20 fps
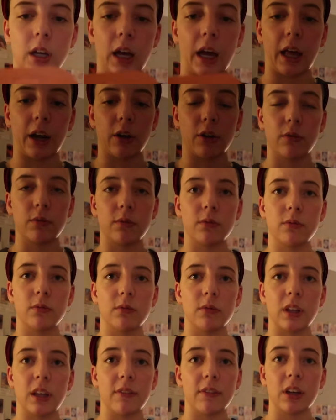I don't
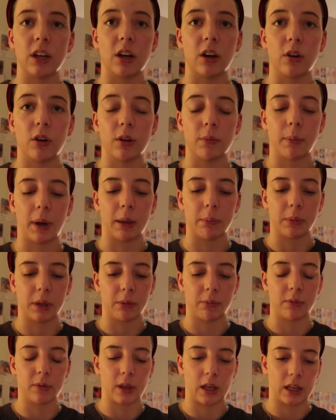even know, it might
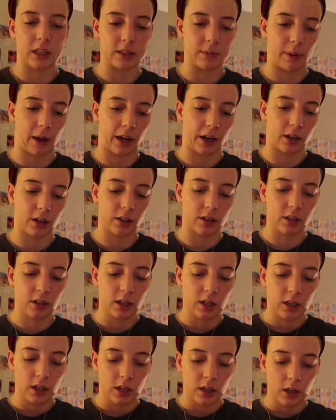be expired.
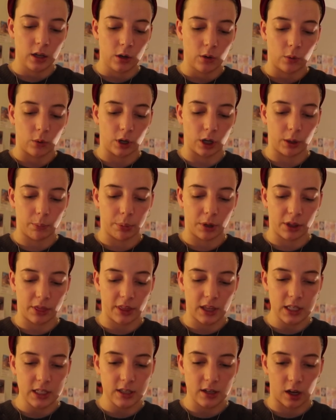We're gonna put
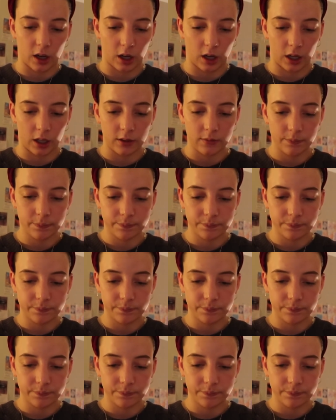this on